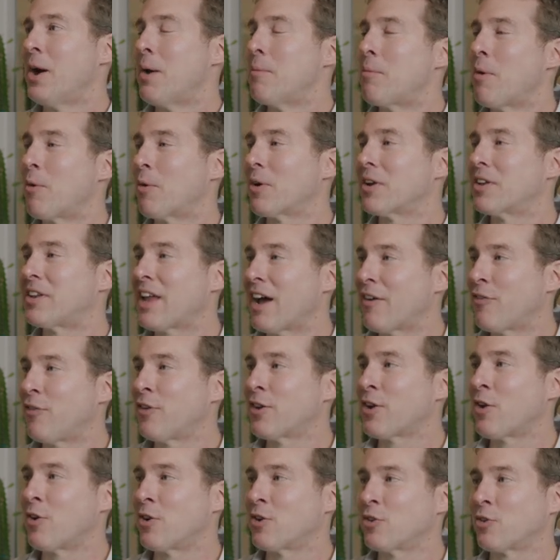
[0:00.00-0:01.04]
but we're
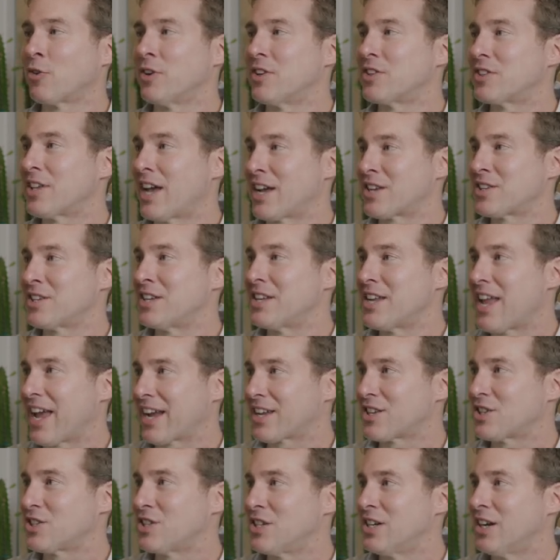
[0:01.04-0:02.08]
definitely going into recession
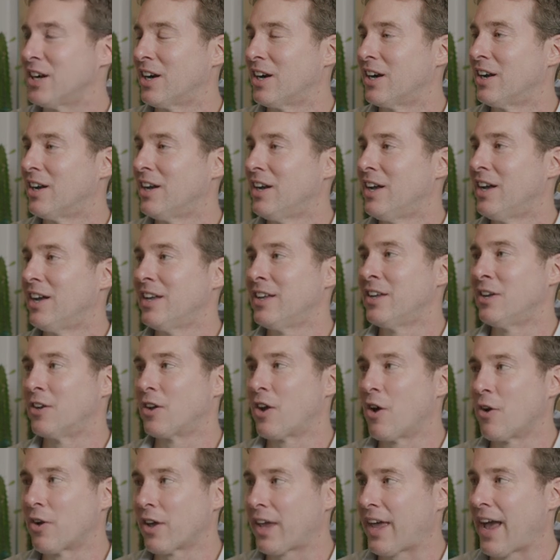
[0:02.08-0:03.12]
next year. Yeah. You're going to
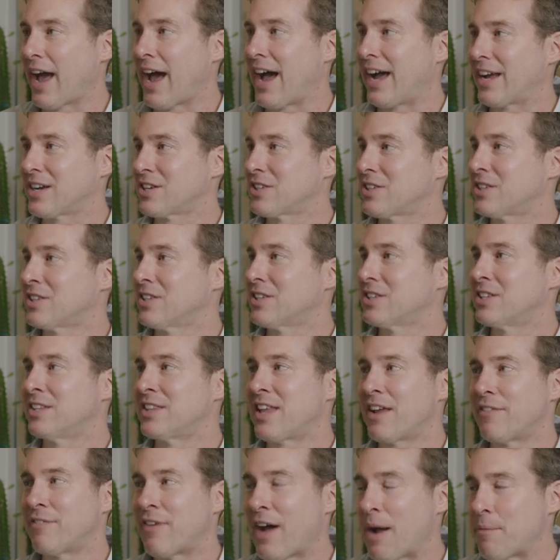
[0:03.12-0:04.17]
go to cash, sit in
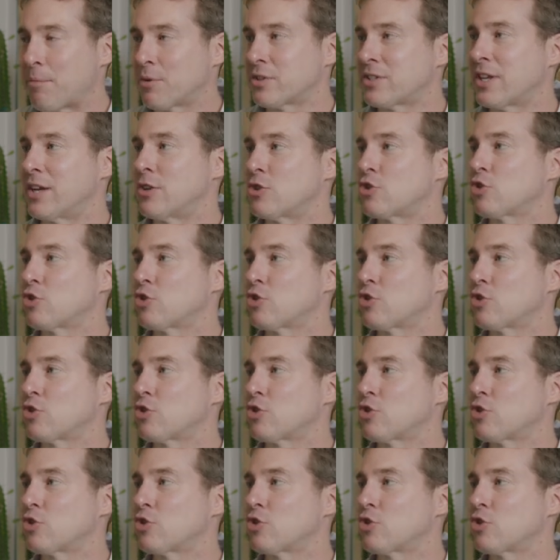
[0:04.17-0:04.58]
that 5%